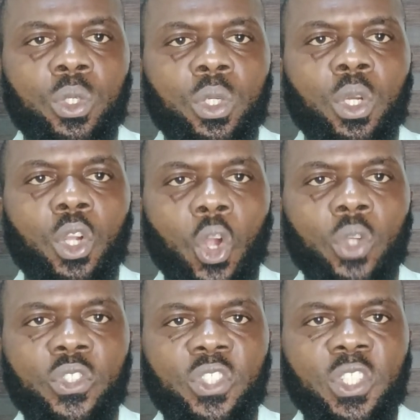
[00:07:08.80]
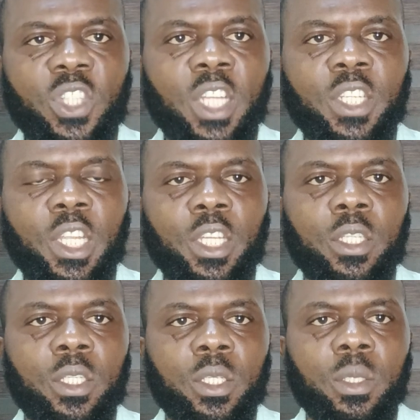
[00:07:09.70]
You don't come as a
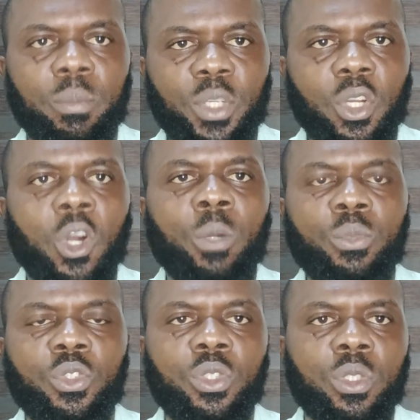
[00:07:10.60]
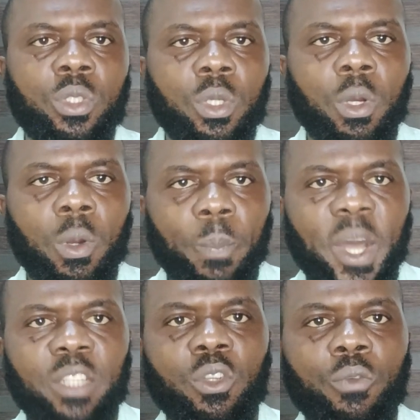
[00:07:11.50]
stranger and want the seat
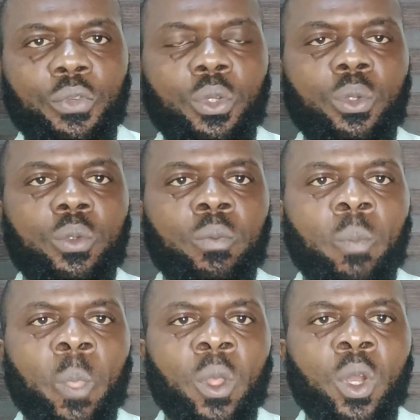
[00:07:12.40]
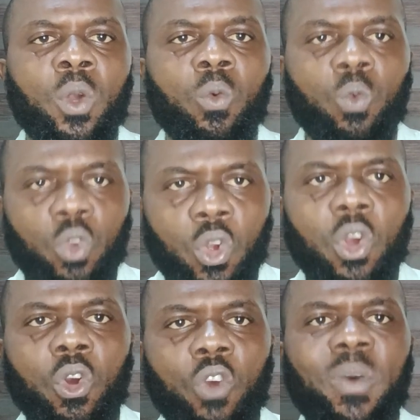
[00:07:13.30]
of somebody who has made
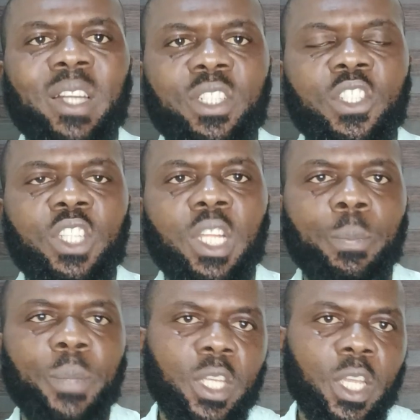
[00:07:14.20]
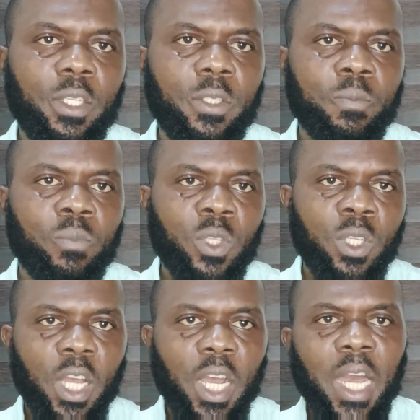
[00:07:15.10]
meaningful investments.
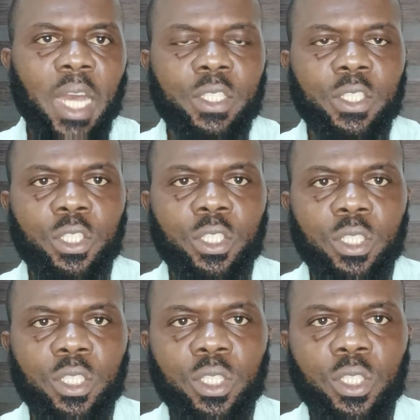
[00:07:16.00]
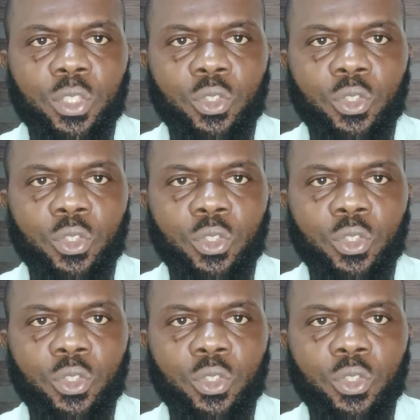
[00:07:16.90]
Is someone learning now?